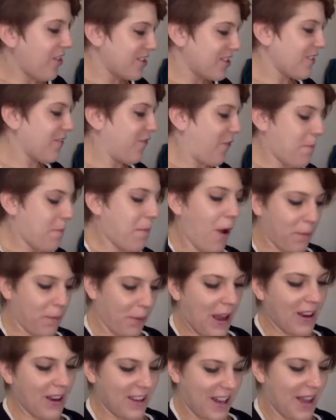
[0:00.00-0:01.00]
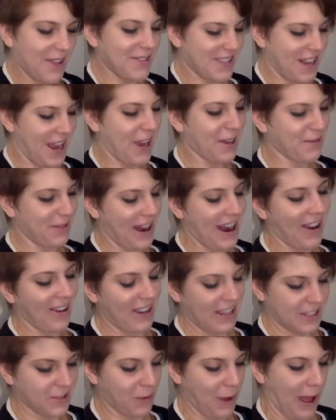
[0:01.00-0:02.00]
there's a football player named Zach
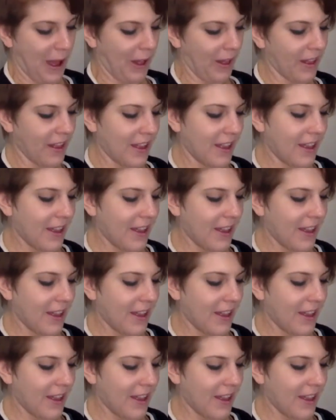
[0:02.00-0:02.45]
Brown as well.